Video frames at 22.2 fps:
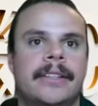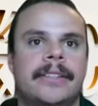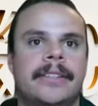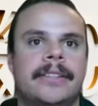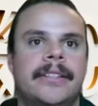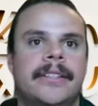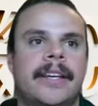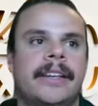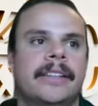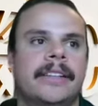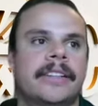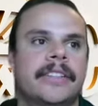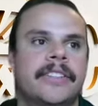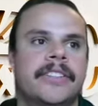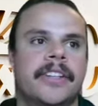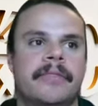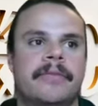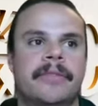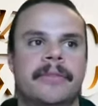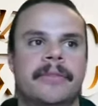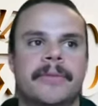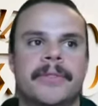taking the
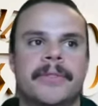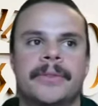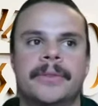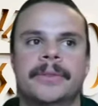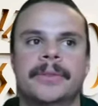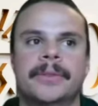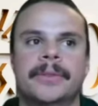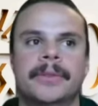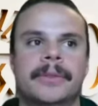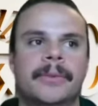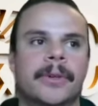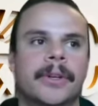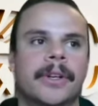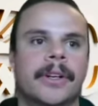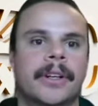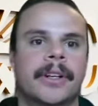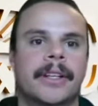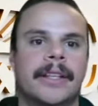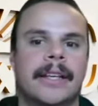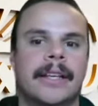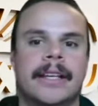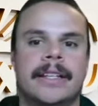jump from school to work.
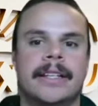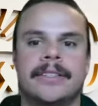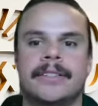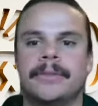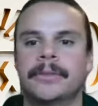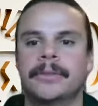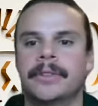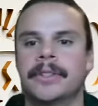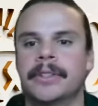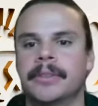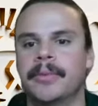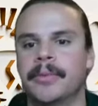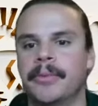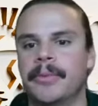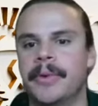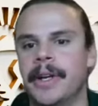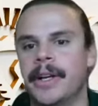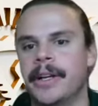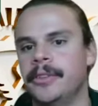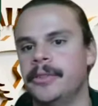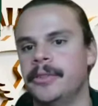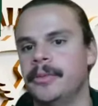Yeah, school can
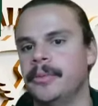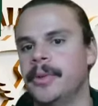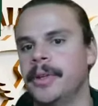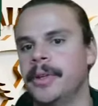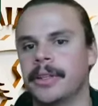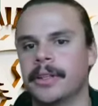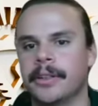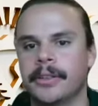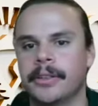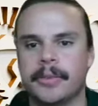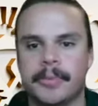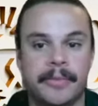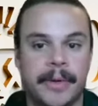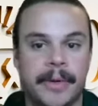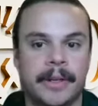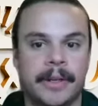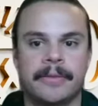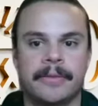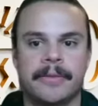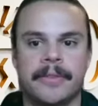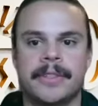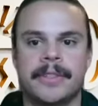prepare you, but it can only prepare
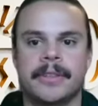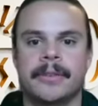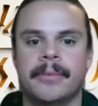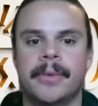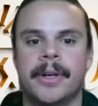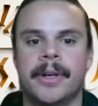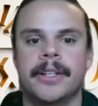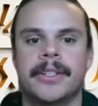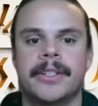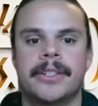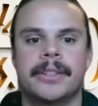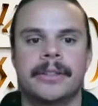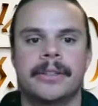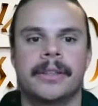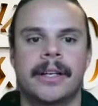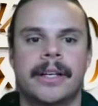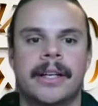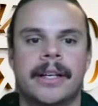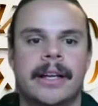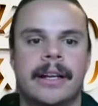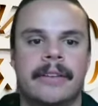you for so much. So kind